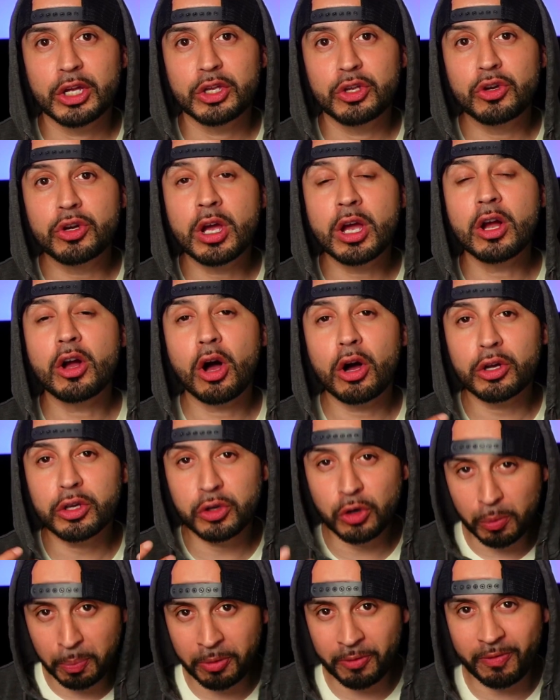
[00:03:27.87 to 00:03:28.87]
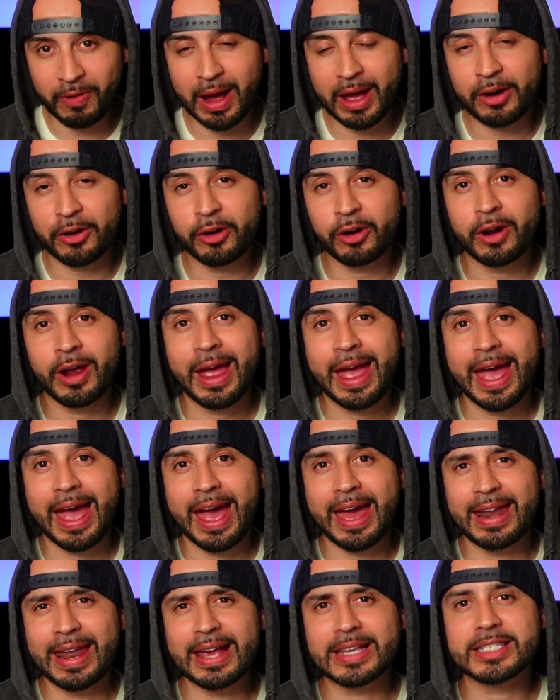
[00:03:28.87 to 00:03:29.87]
can call your provider
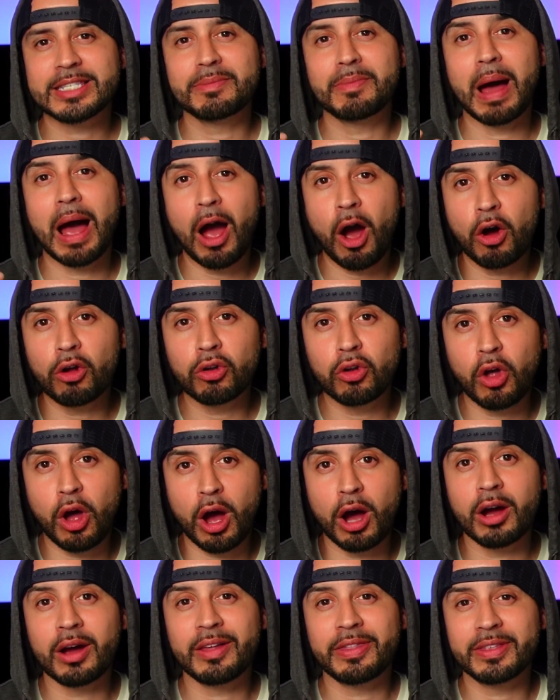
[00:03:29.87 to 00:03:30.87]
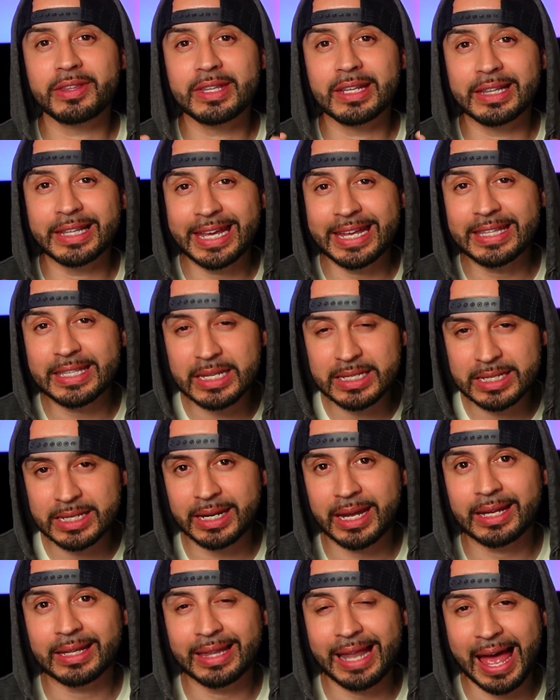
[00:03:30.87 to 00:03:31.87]
and ask them how long the delayed
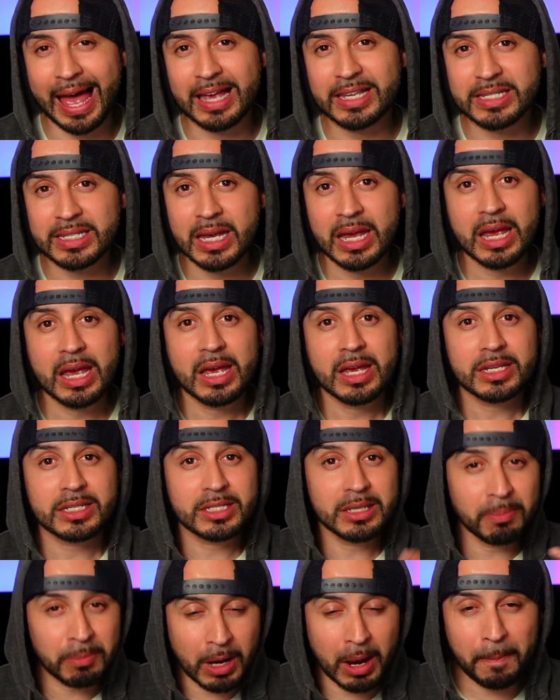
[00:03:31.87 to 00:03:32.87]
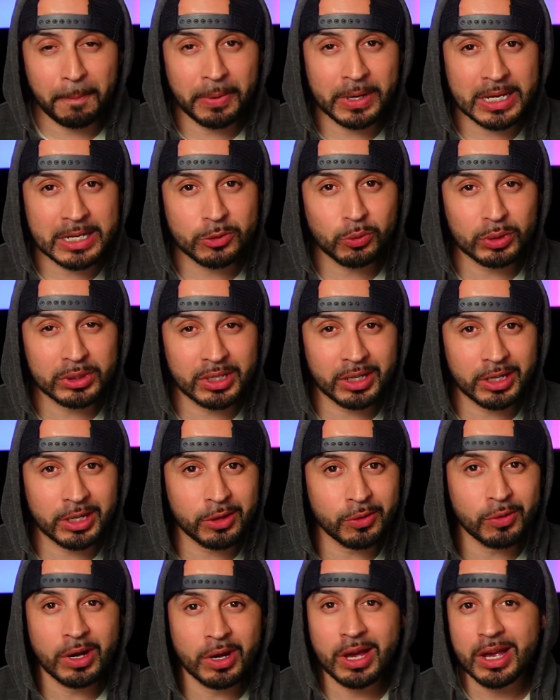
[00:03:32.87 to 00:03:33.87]
disconnect lasts. Some companies will tell
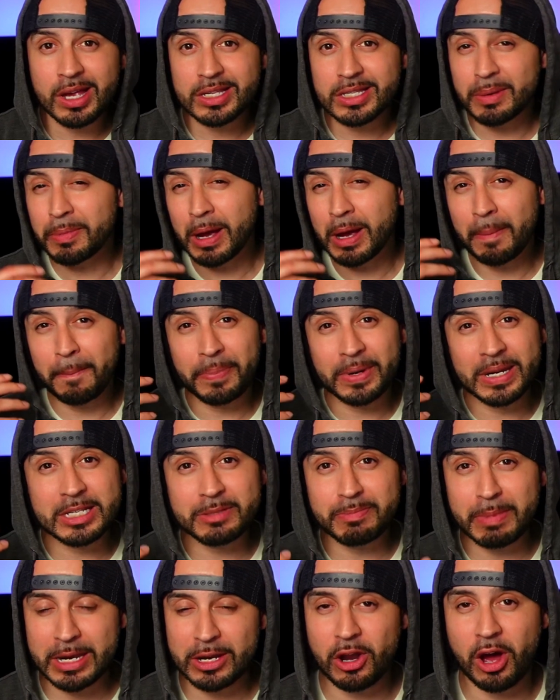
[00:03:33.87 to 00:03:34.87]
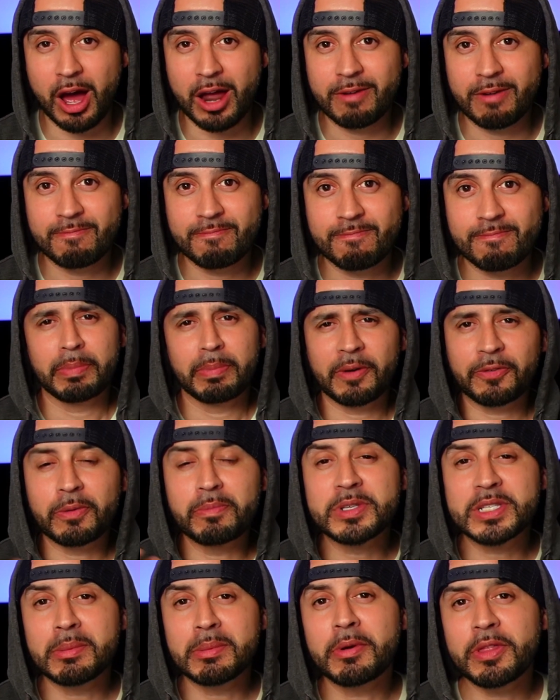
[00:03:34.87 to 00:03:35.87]
you, some companies may not. From
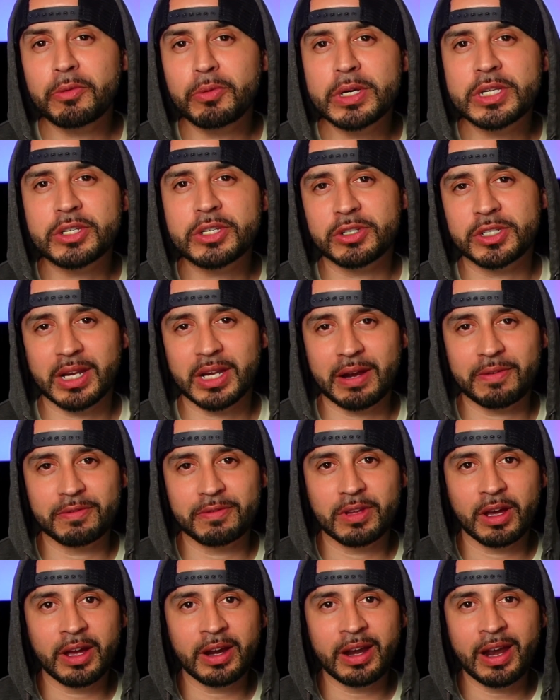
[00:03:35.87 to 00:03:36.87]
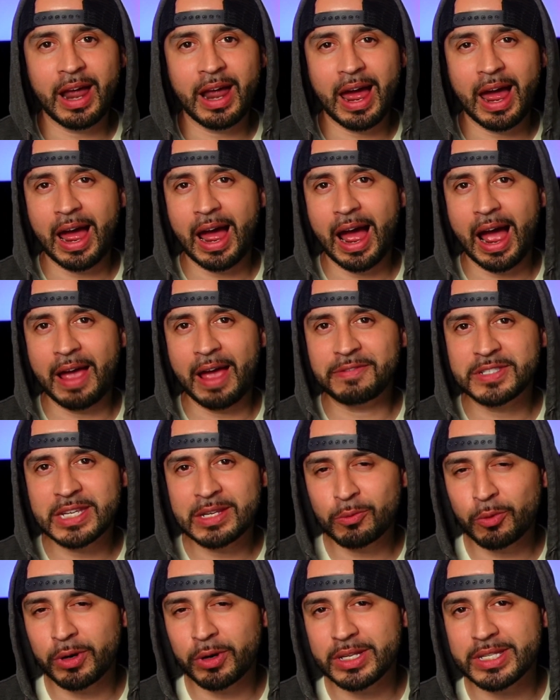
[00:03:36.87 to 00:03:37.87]
some of the research that I've done, I've seen
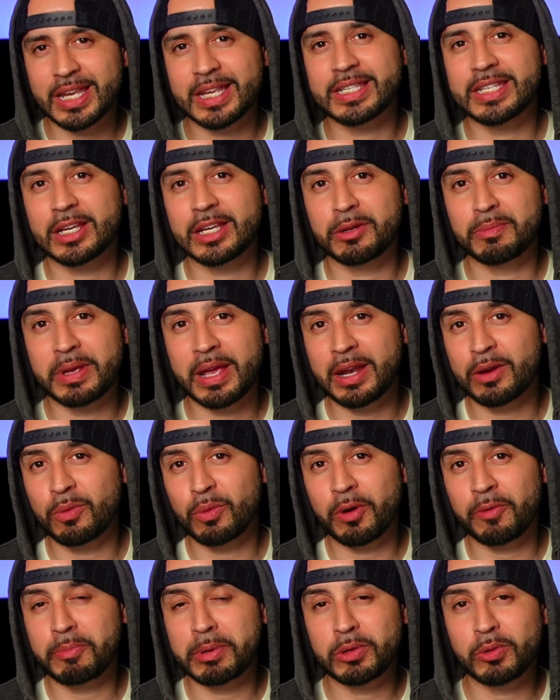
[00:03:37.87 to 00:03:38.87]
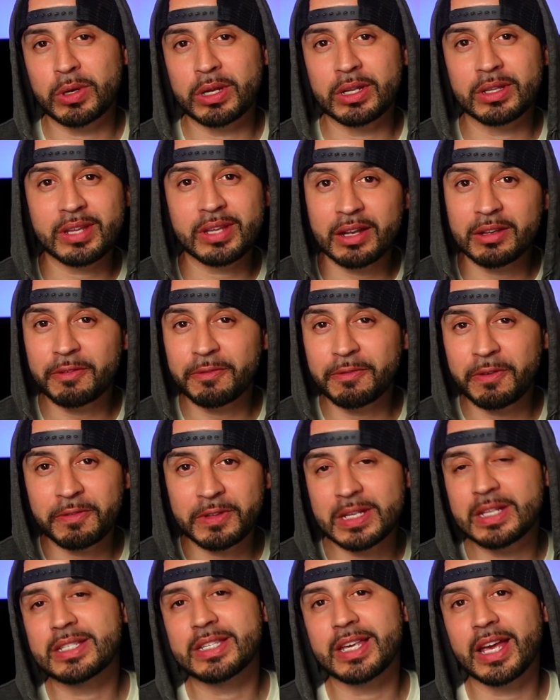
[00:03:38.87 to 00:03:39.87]
where it says it could be anywhere between 10 to
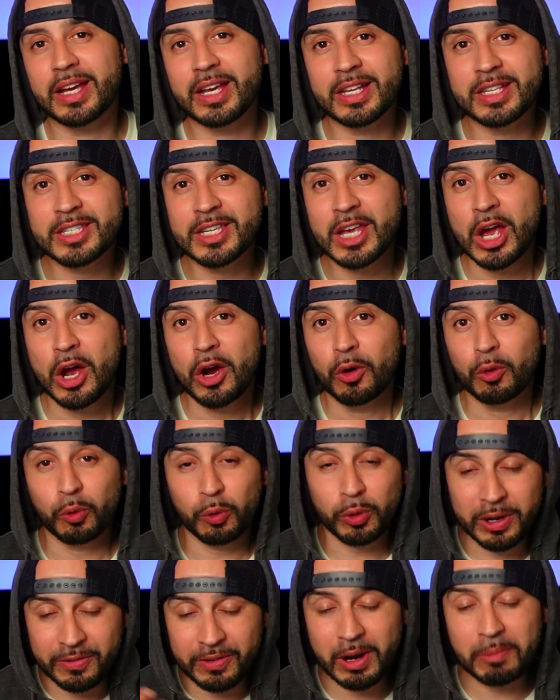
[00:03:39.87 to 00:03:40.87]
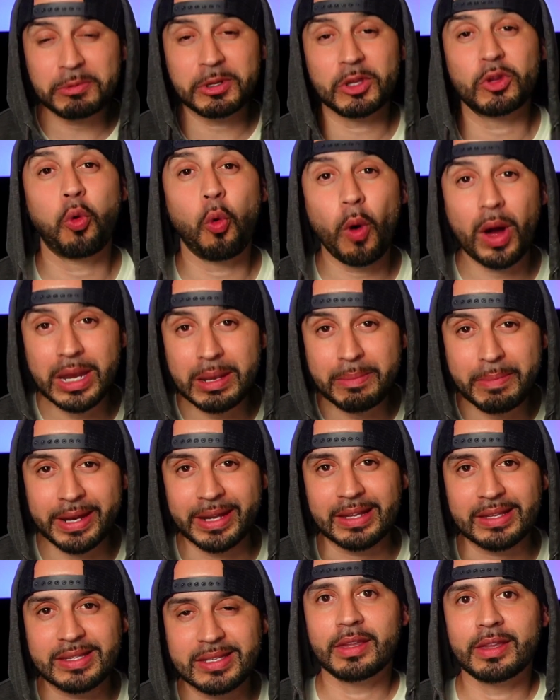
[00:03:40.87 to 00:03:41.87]
15 seconds or even up to 20
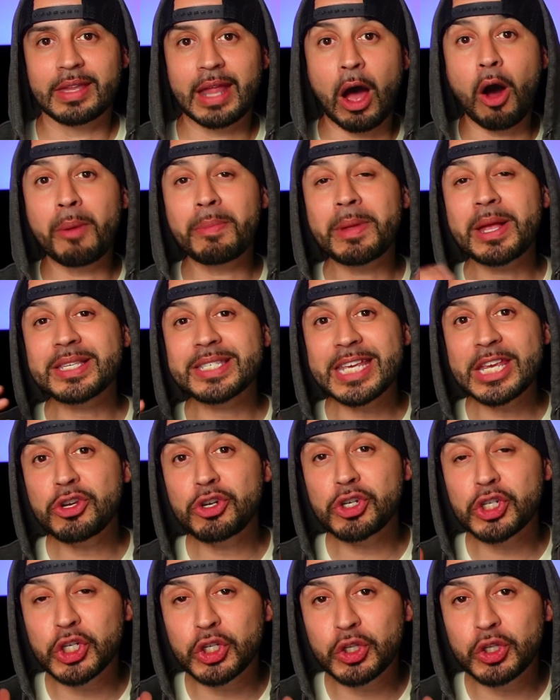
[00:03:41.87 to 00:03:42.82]
minutes. Now I'm not saying you should do